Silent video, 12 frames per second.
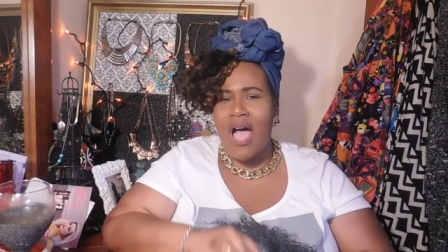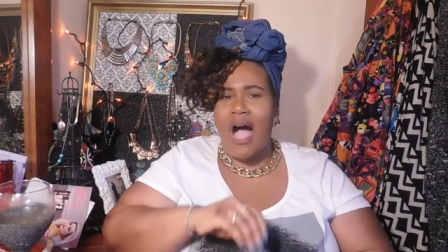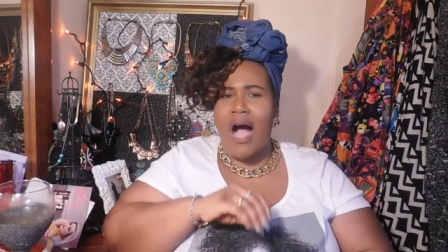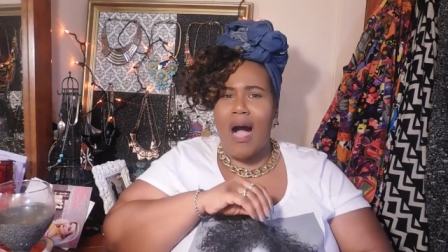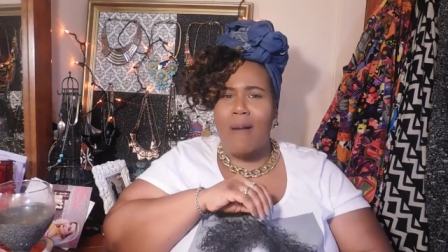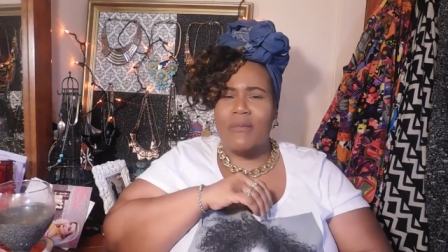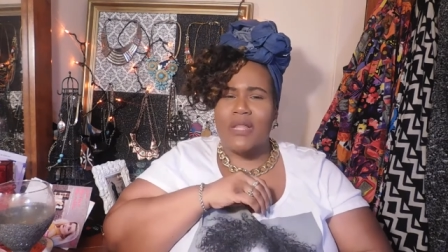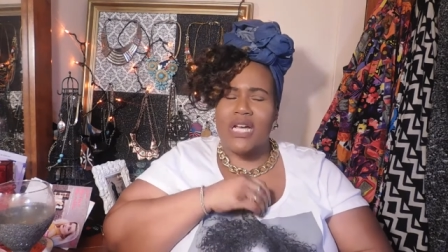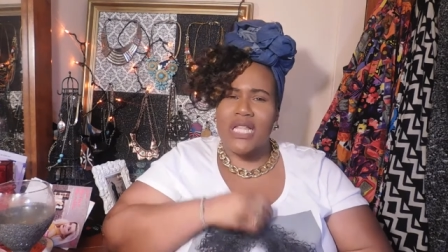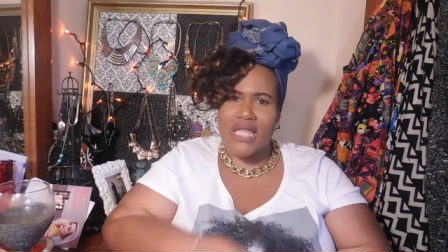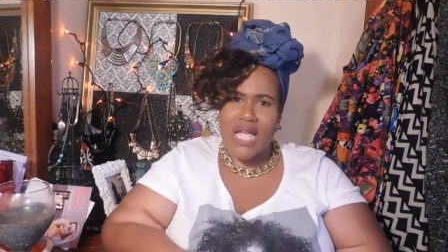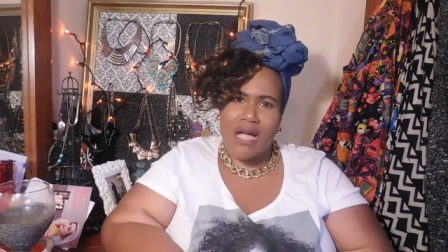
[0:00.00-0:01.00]
Um, the
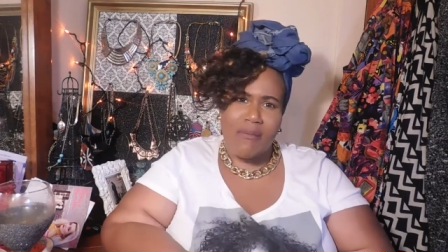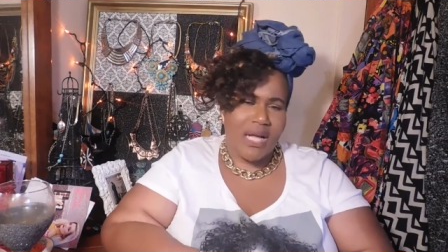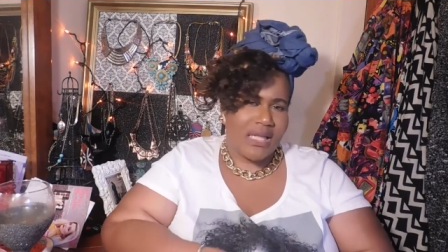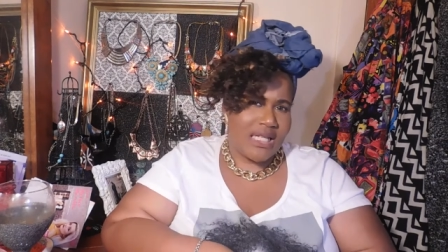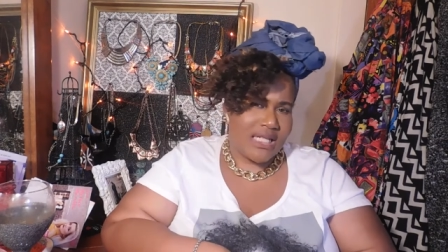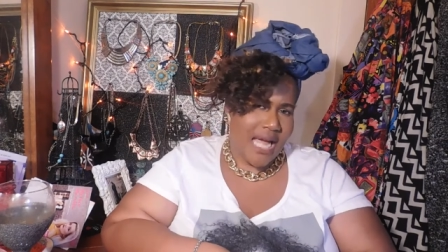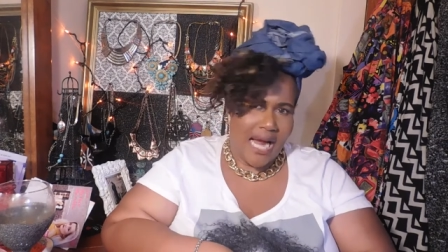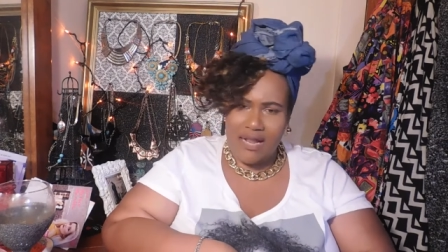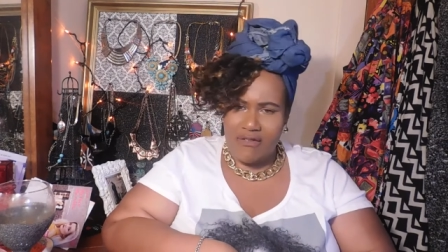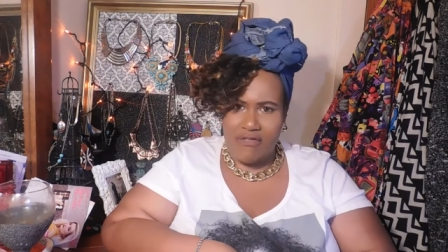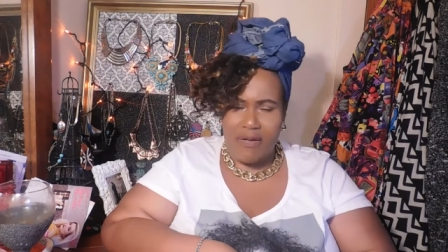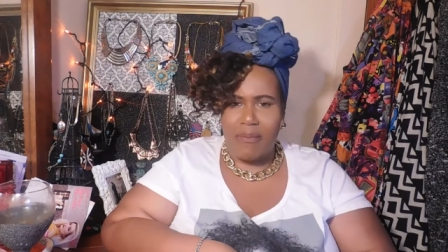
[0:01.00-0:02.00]
good thing about these Kady
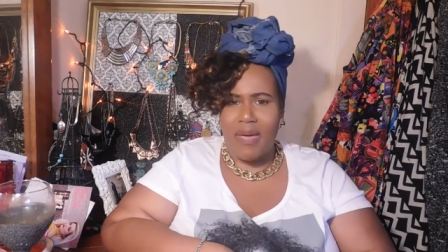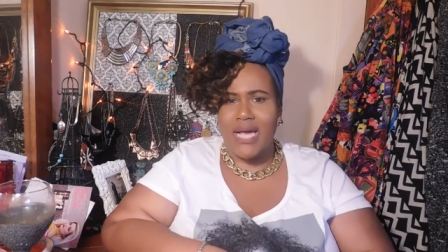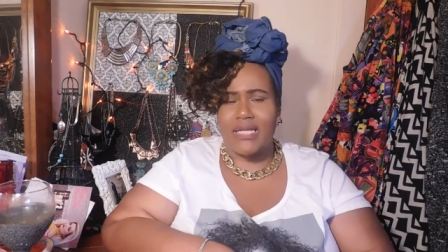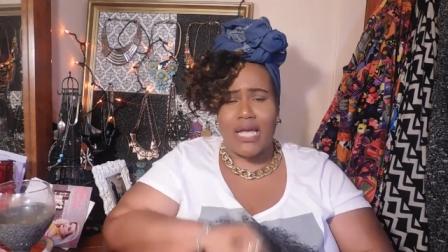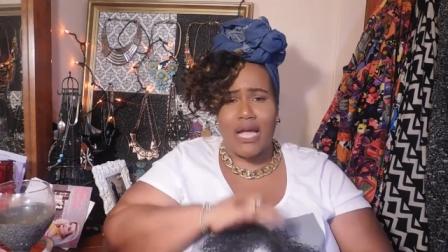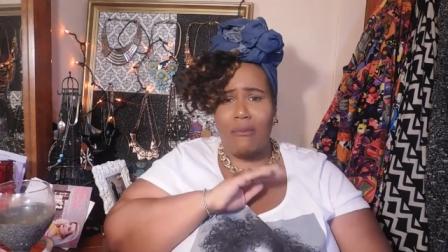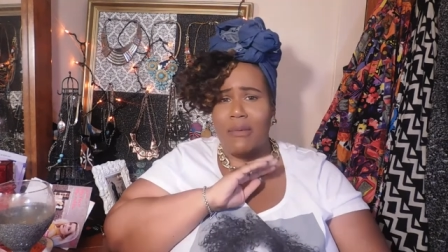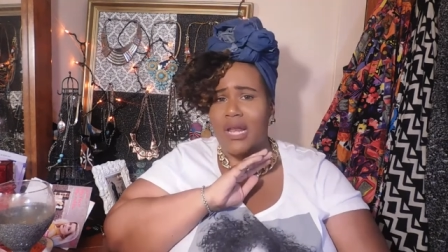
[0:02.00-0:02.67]
Fit pants, they come in,